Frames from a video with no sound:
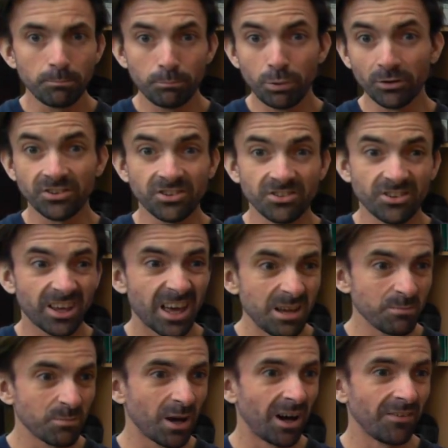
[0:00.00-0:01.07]
But this is the
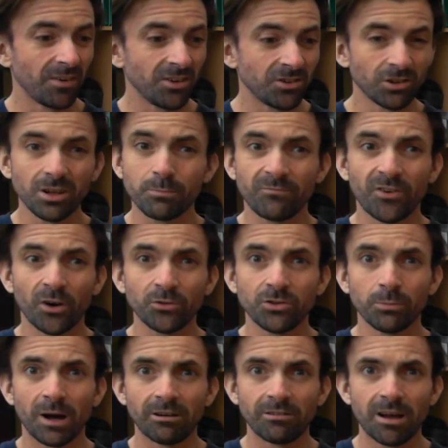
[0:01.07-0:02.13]
game. It's only a photo
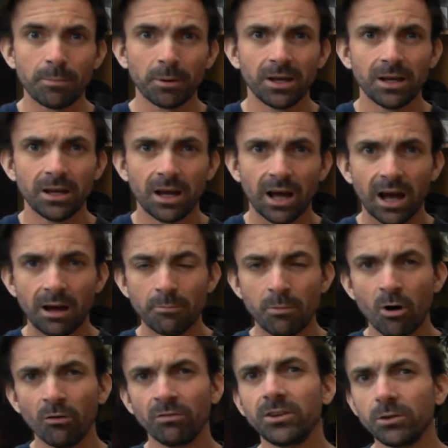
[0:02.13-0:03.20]
bat rep. I'm
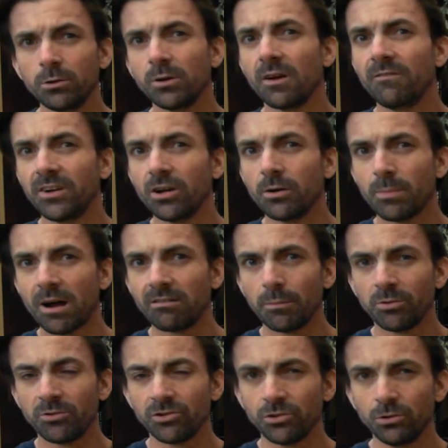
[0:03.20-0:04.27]
hopefully doing a video bat rep
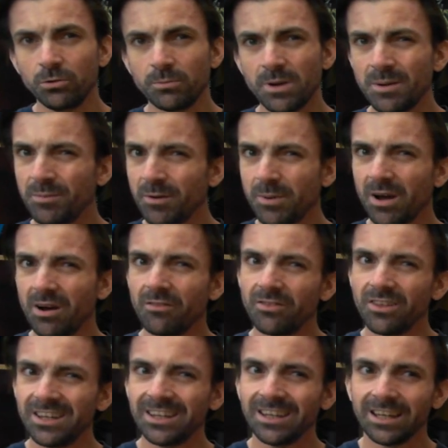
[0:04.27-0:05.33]
soon, maybe a bit of
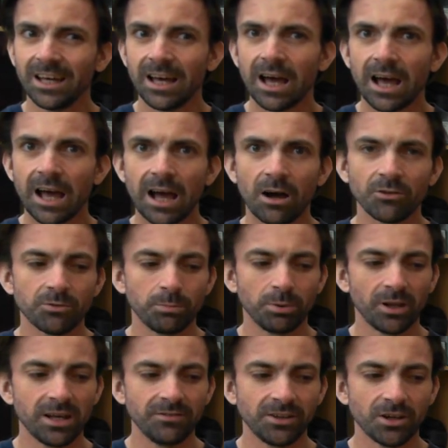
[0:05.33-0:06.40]
the how to
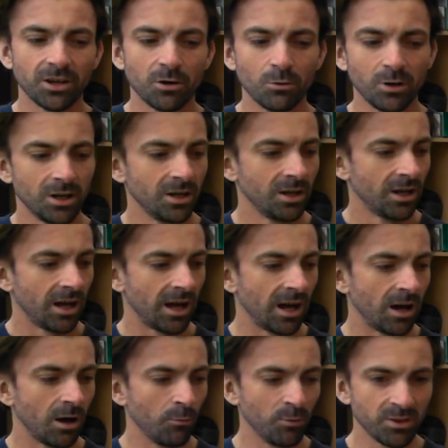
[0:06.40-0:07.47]
play video
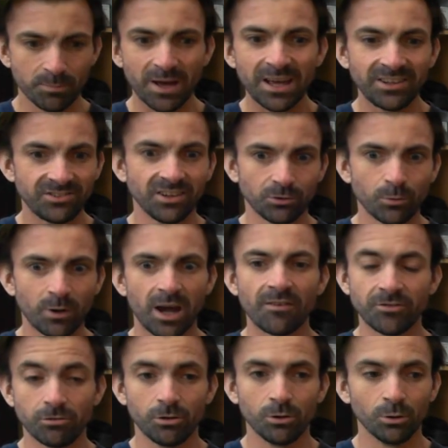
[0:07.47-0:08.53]
with the basics, where
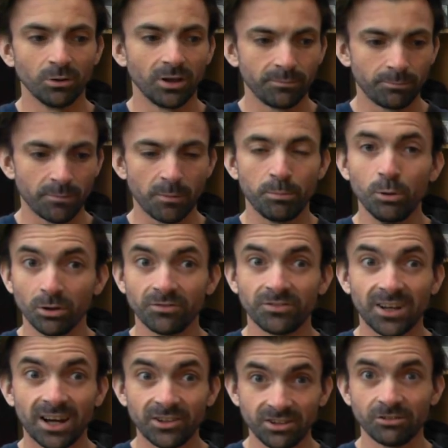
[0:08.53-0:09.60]
after all, a pool of
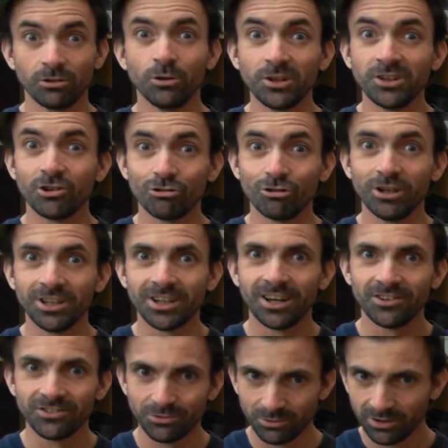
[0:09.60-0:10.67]
dice, including your green
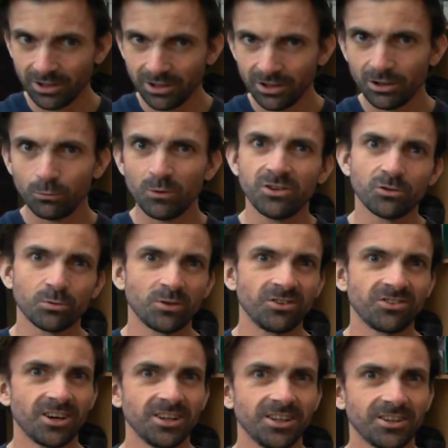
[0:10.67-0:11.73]
dice with your
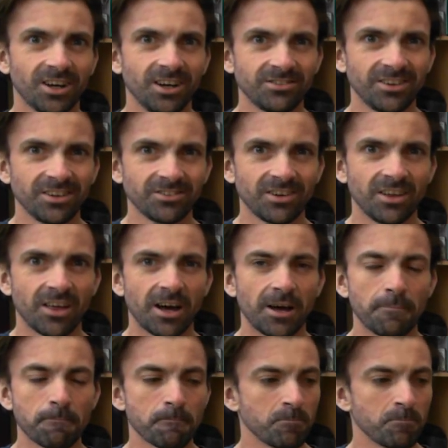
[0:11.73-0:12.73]
20-sided dice, things like that.